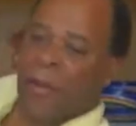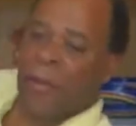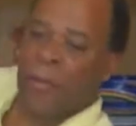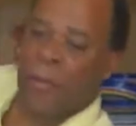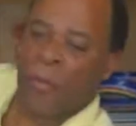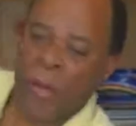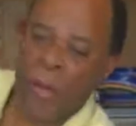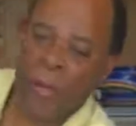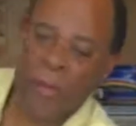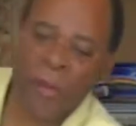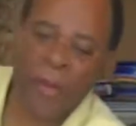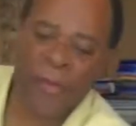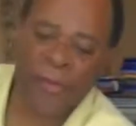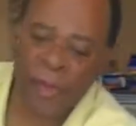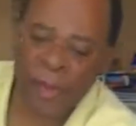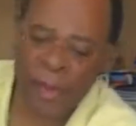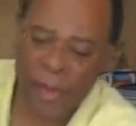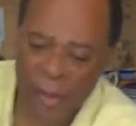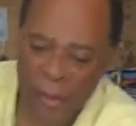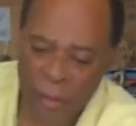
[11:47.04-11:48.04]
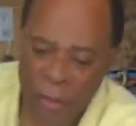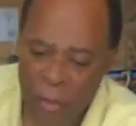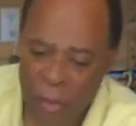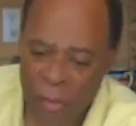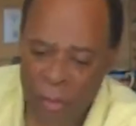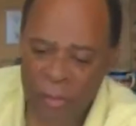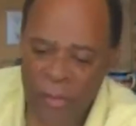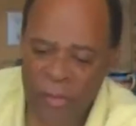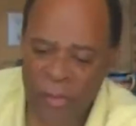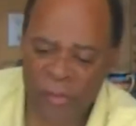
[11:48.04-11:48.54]
where was I?
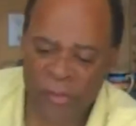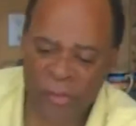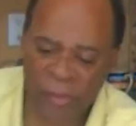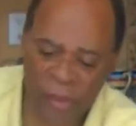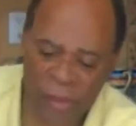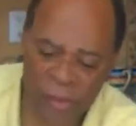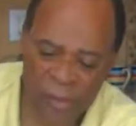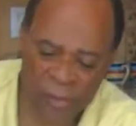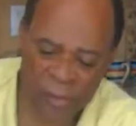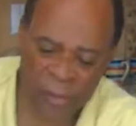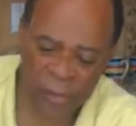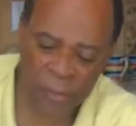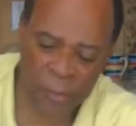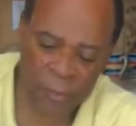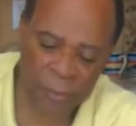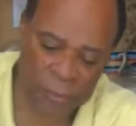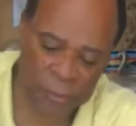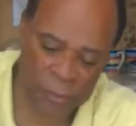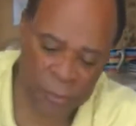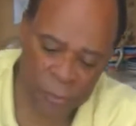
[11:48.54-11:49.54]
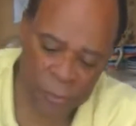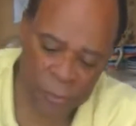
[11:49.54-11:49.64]
Oh, the cheese. I'm